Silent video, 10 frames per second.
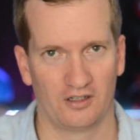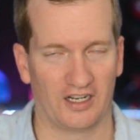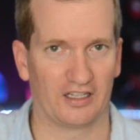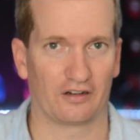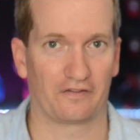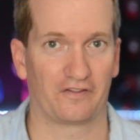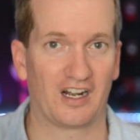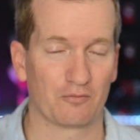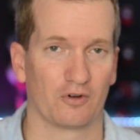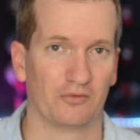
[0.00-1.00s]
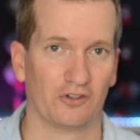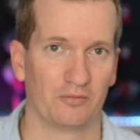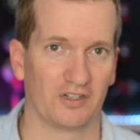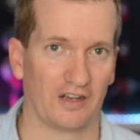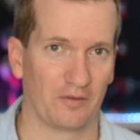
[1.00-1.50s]
and they're far more
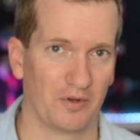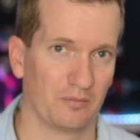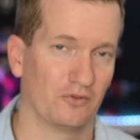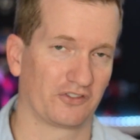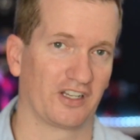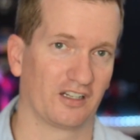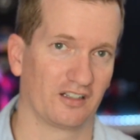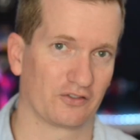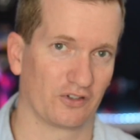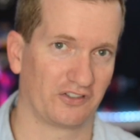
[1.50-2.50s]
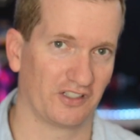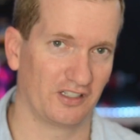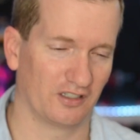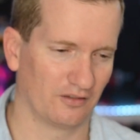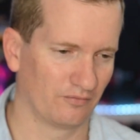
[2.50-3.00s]
absorbent and have a bit more static electricity
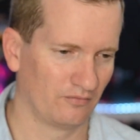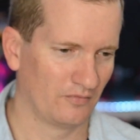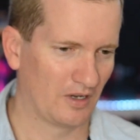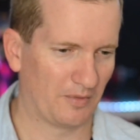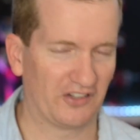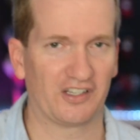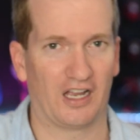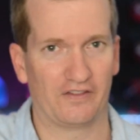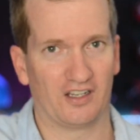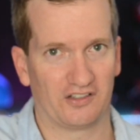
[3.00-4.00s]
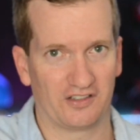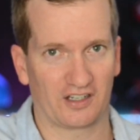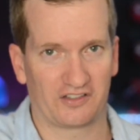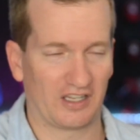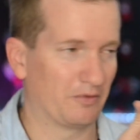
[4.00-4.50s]
and basically have the
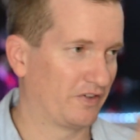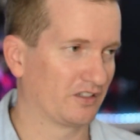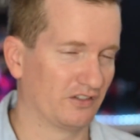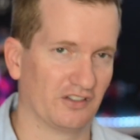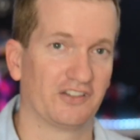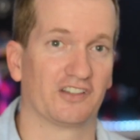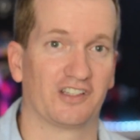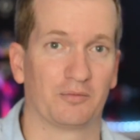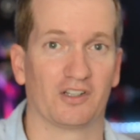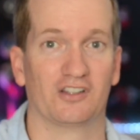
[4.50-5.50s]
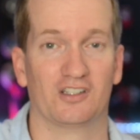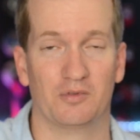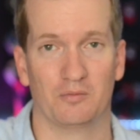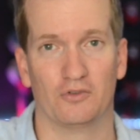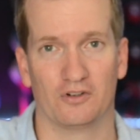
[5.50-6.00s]
exact same effect as this, except a little
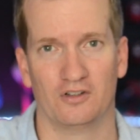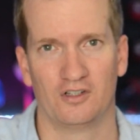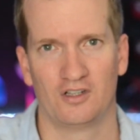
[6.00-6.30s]
bit more.